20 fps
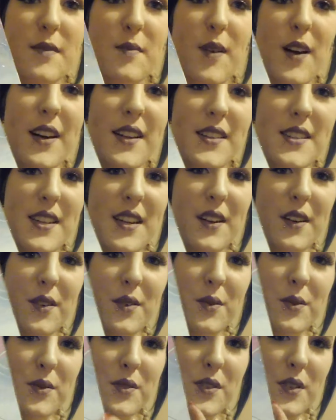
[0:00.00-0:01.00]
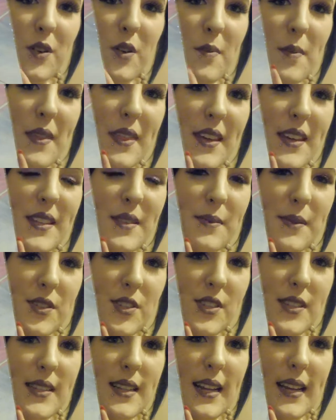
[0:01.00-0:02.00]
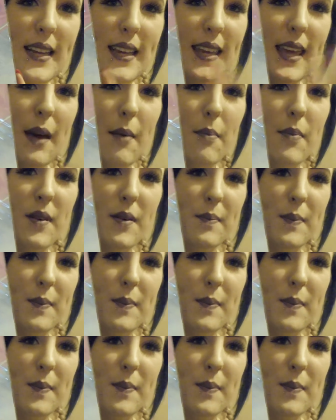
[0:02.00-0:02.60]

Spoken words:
my auntie and uncle also got me this, which is like a camper